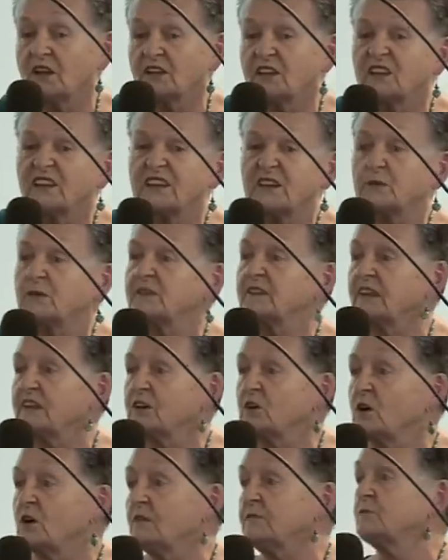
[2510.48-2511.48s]
a leak when
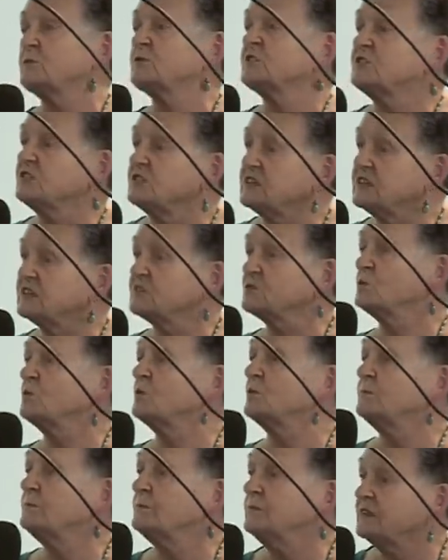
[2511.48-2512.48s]
they cough or sneeze,
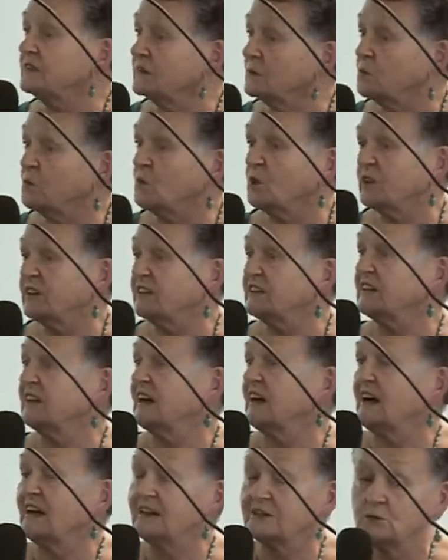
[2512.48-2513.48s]
or, you know, work in the
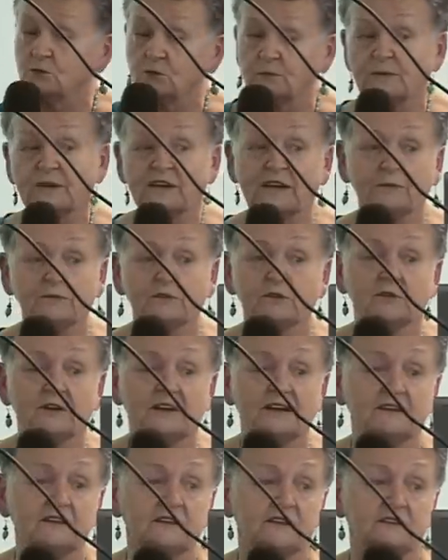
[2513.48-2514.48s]
garden or pick up the
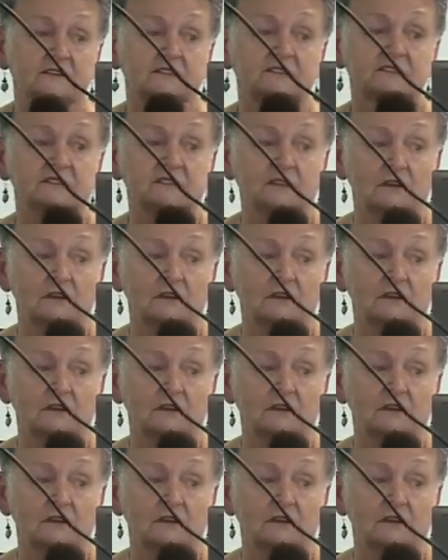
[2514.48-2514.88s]
grandkids.